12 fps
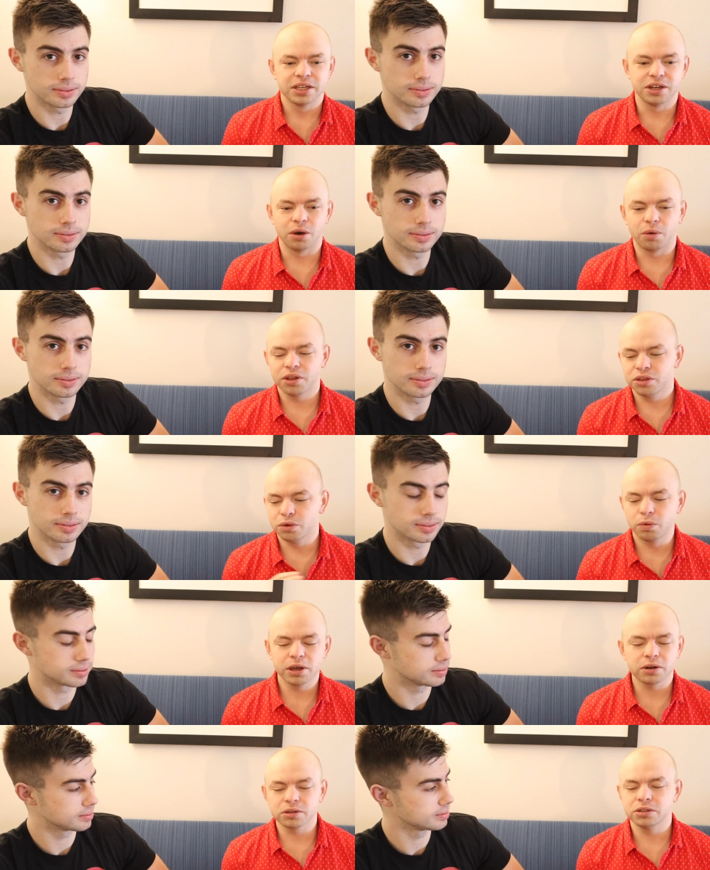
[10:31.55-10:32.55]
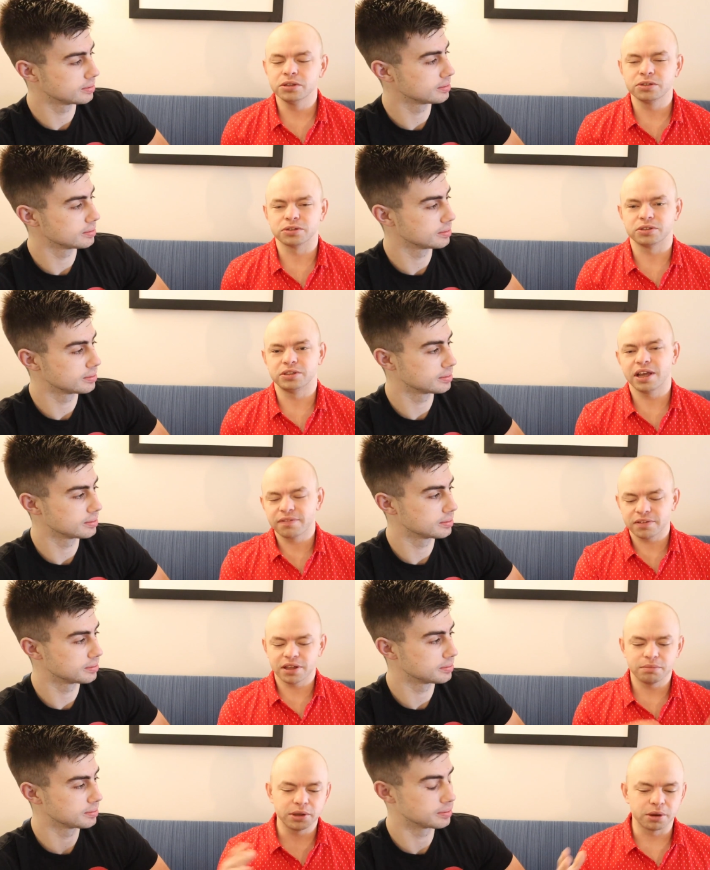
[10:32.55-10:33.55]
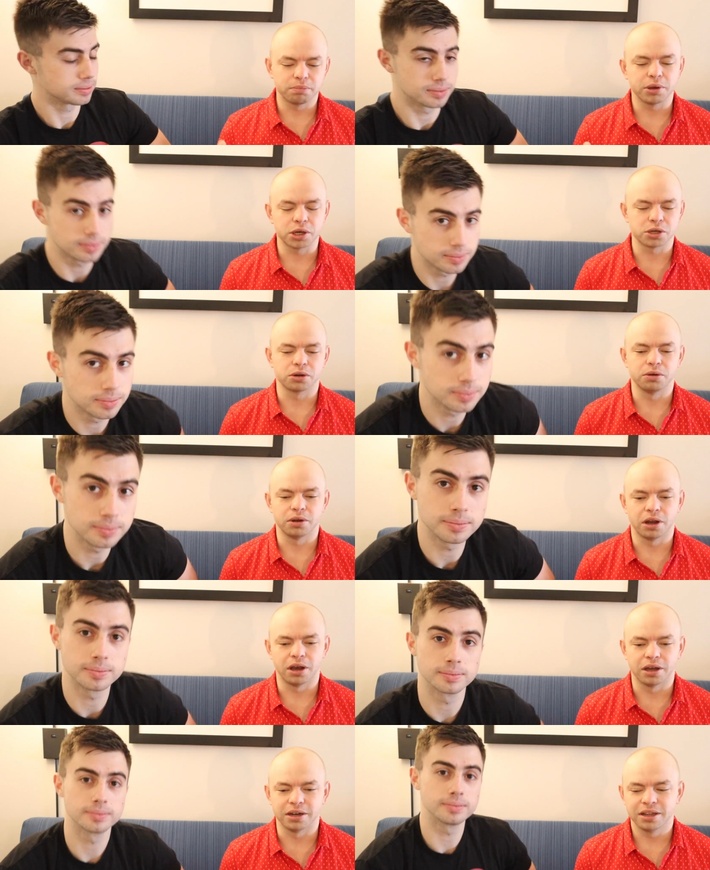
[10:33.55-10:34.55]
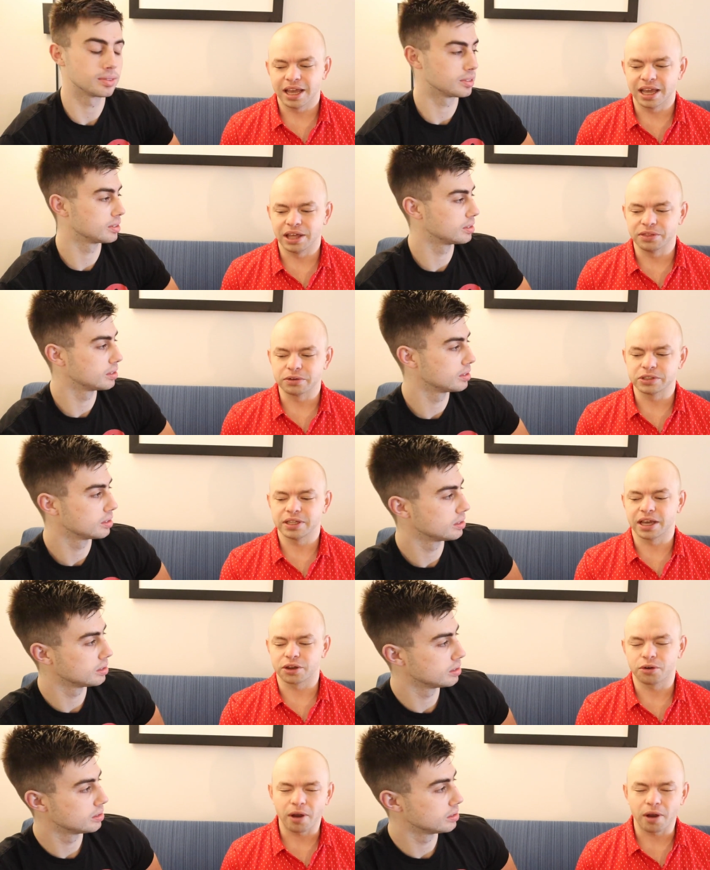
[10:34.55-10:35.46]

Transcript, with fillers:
Speaker 1: you know, whether you win or lose, there's definitely a bigger picture going on. And there's that